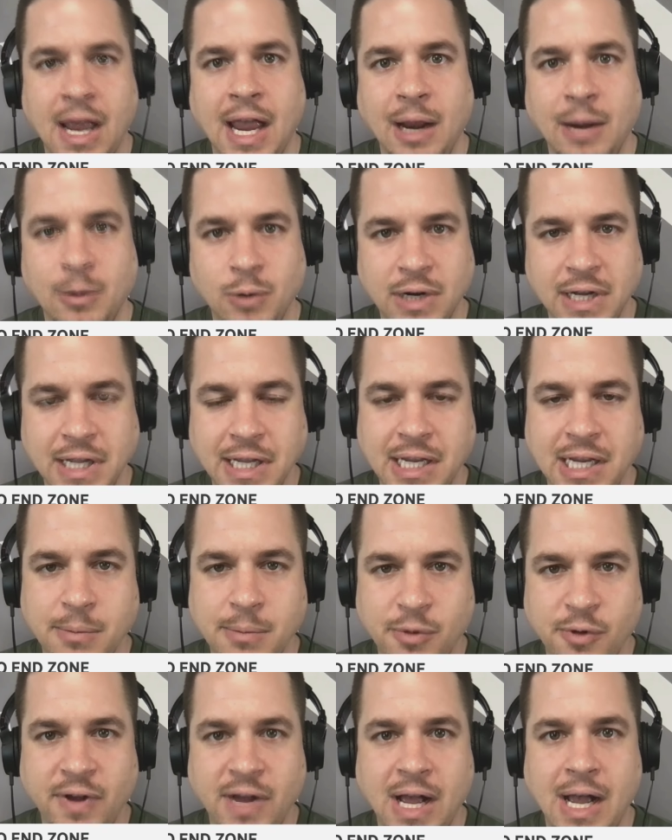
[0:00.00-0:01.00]
and what he can
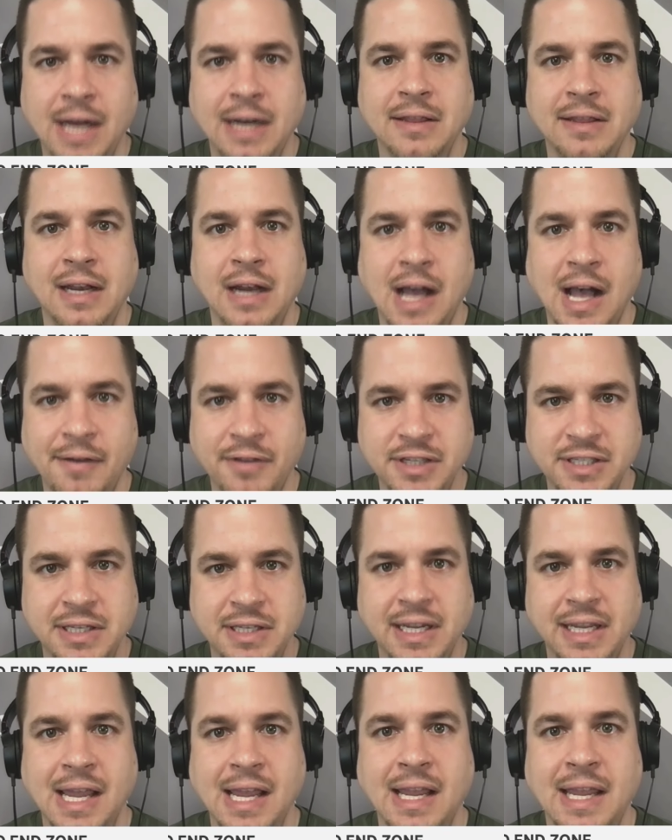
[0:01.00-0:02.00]
provide, and then
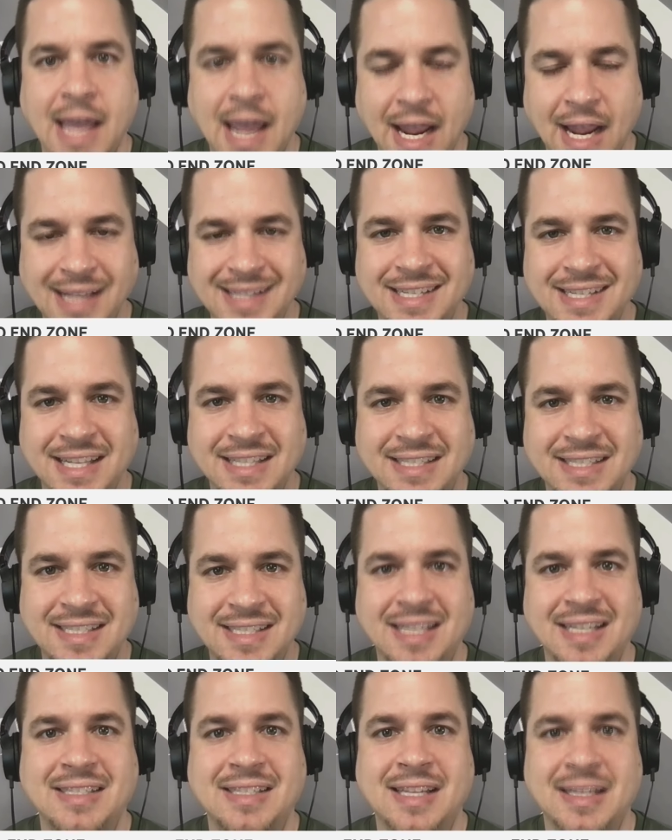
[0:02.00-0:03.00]
obviously Kincaid's
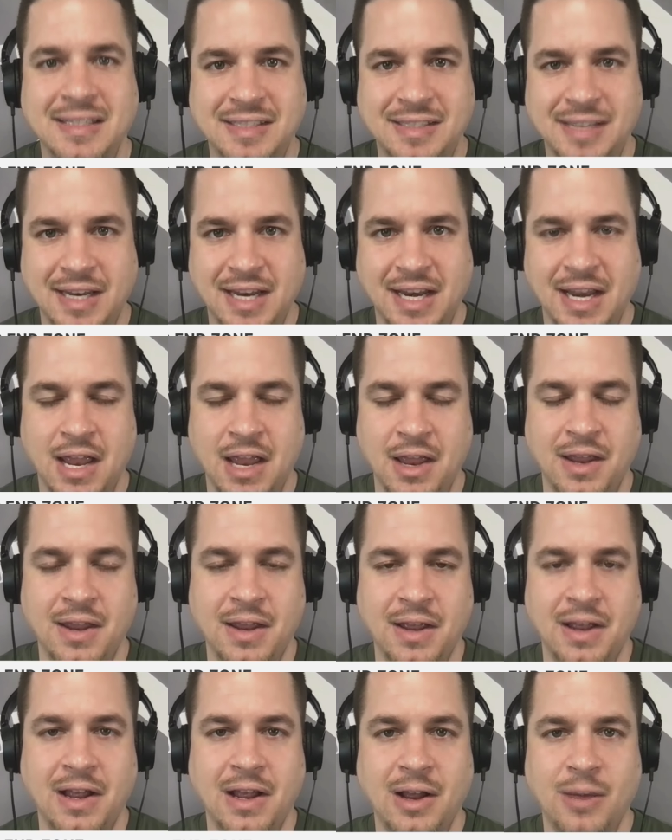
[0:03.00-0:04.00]
consistency
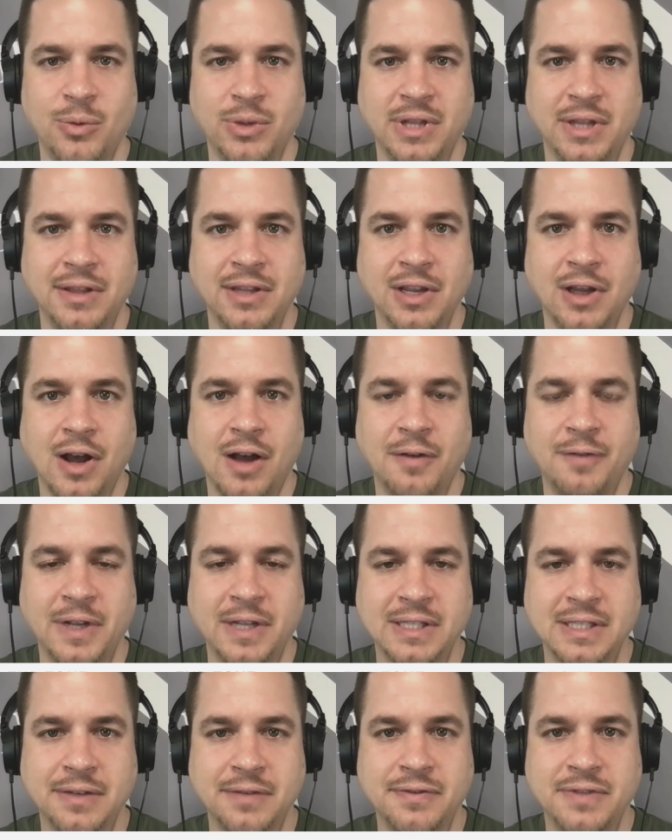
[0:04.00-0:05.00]
within the
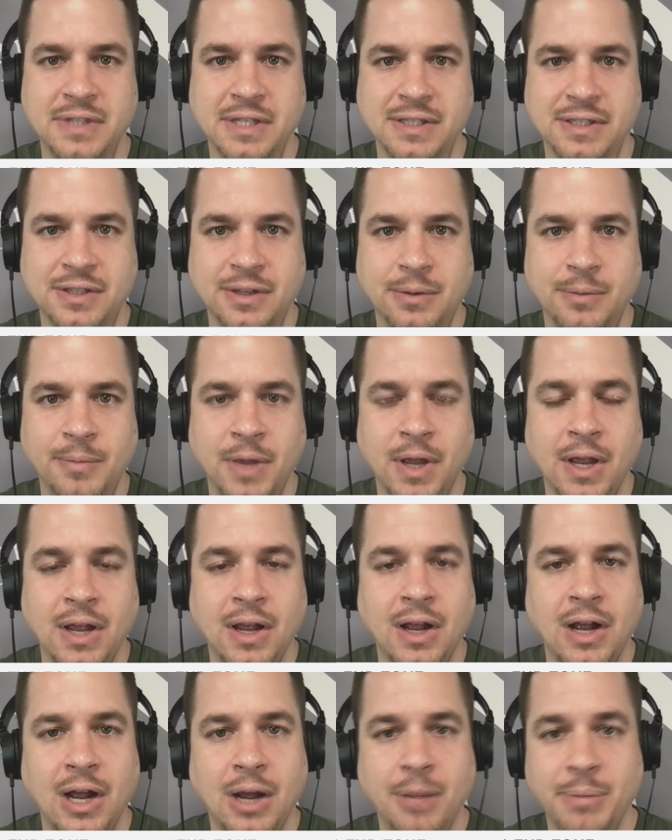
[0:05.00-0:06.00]
offensive system.
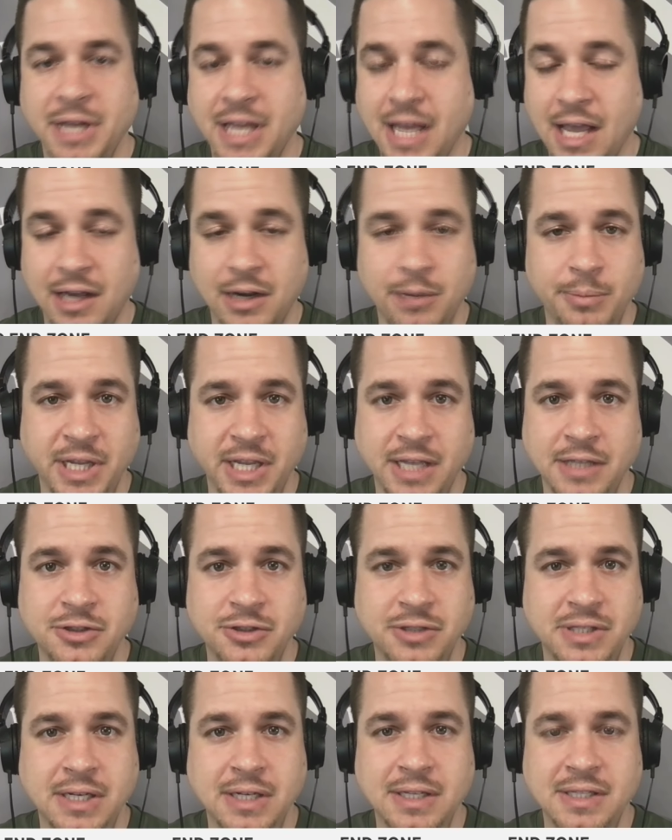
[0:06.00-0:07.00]
But yeah, it'll be
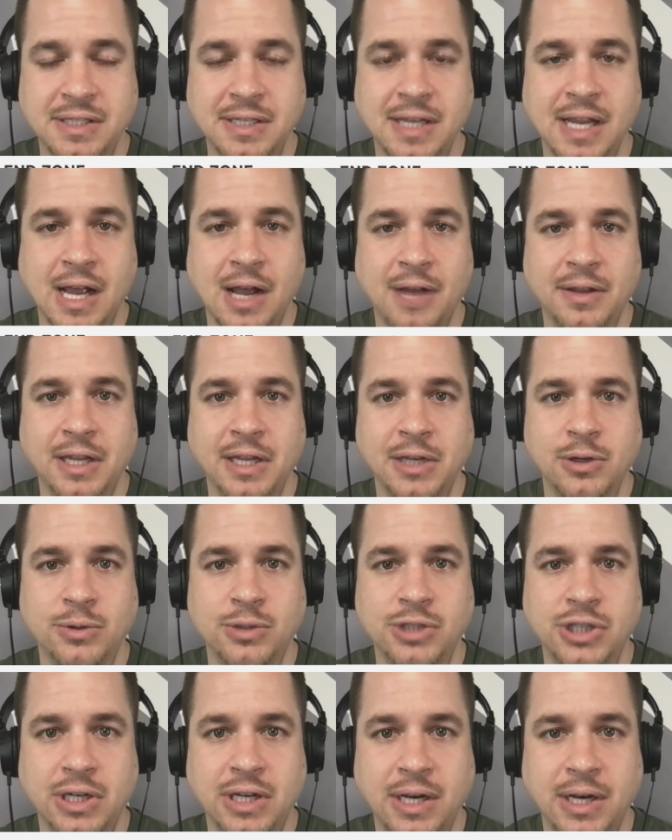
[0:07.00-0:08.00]
interesting to see how they
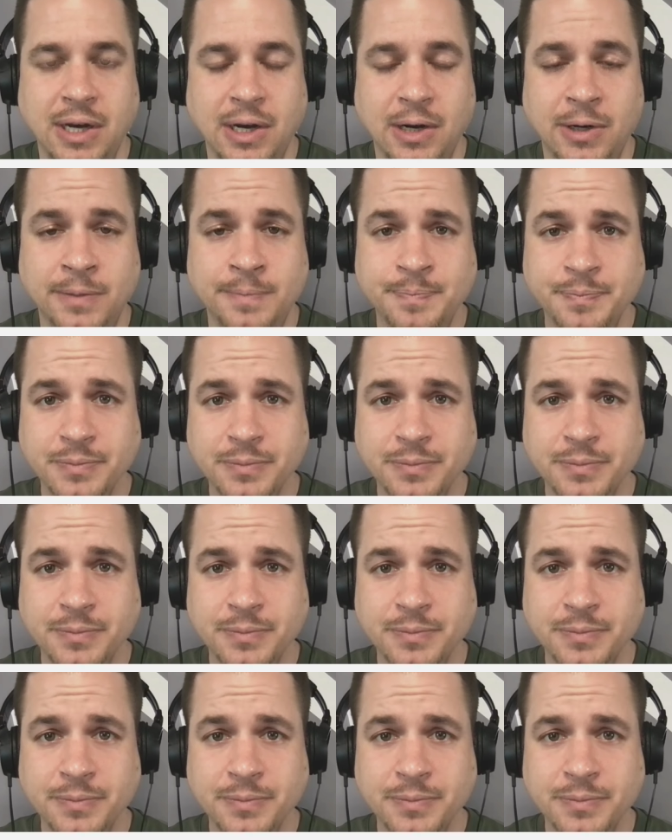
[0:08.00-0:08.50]
use Shakir,